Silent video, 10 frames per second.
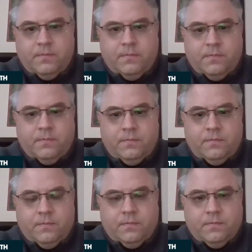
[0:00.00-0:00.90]

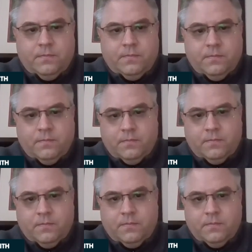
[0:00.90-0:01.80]

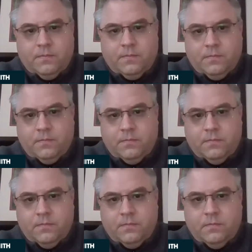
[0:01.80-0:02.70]

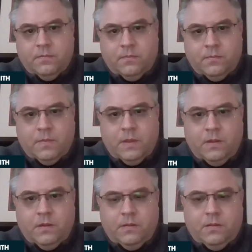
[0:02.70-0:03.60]

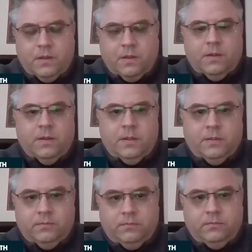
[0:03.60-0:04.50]

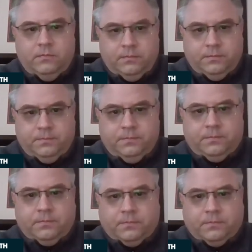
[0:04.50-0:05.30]
[no speech]